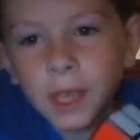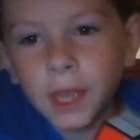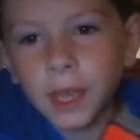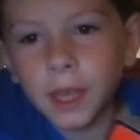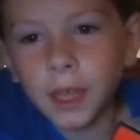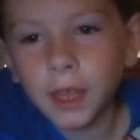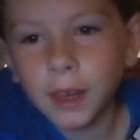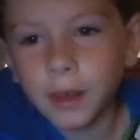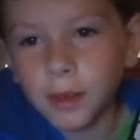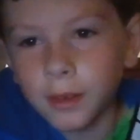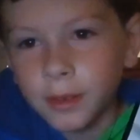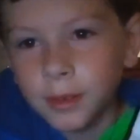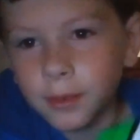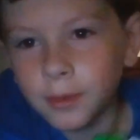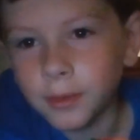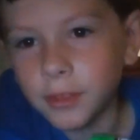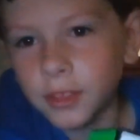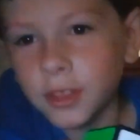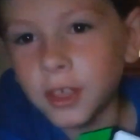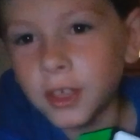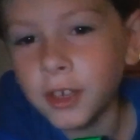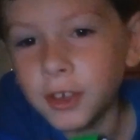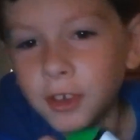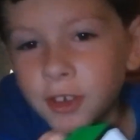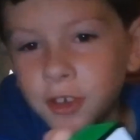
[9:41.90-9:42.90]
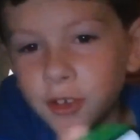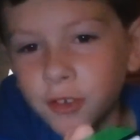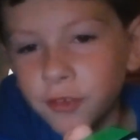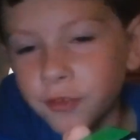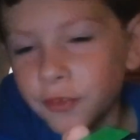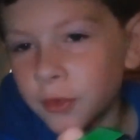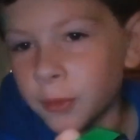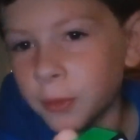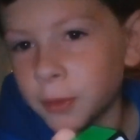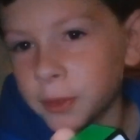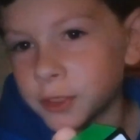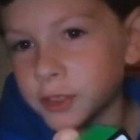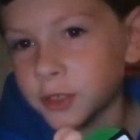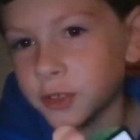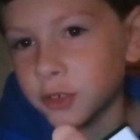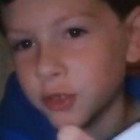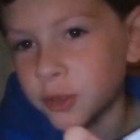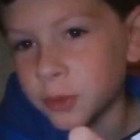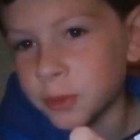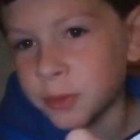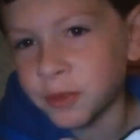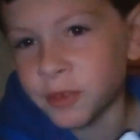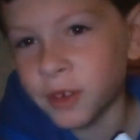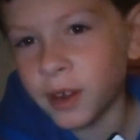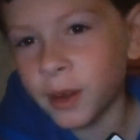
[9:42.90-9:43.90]
And thank you for 100
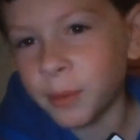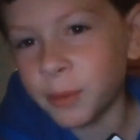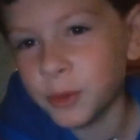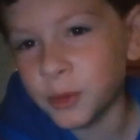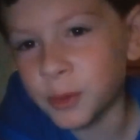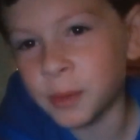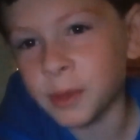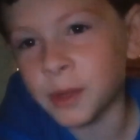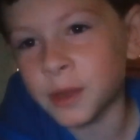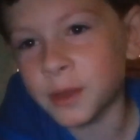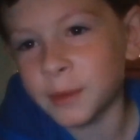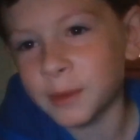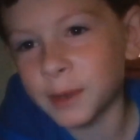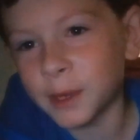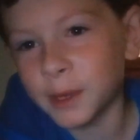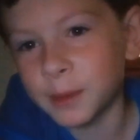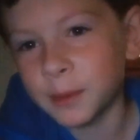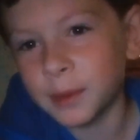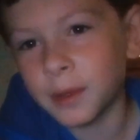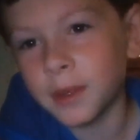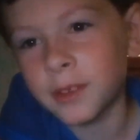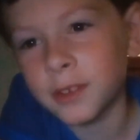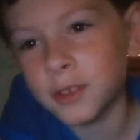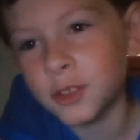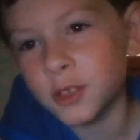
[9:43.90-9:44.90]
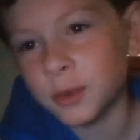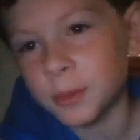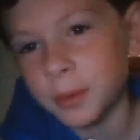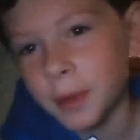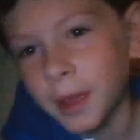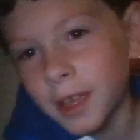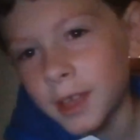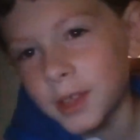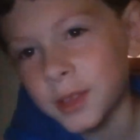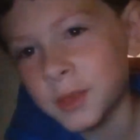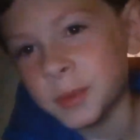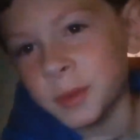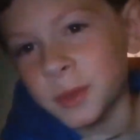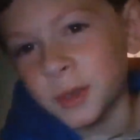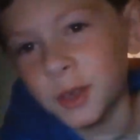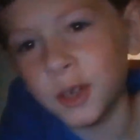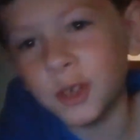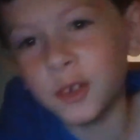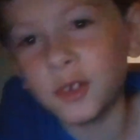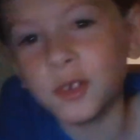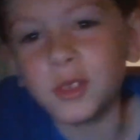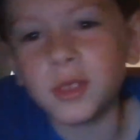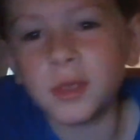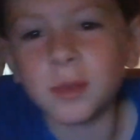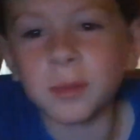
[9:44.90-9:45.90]
subscribers, by the way. We surpassed
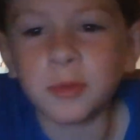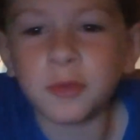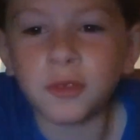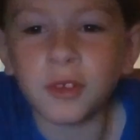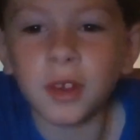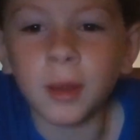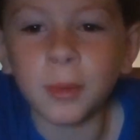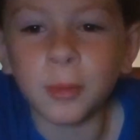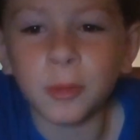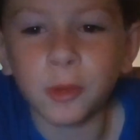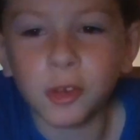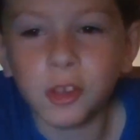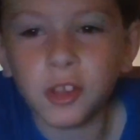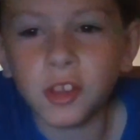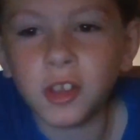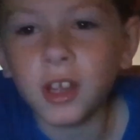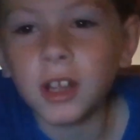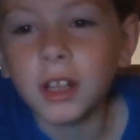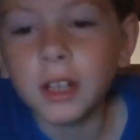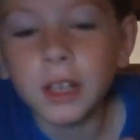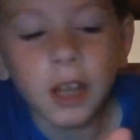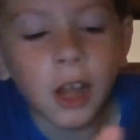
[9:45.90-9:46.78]
100 subscribers.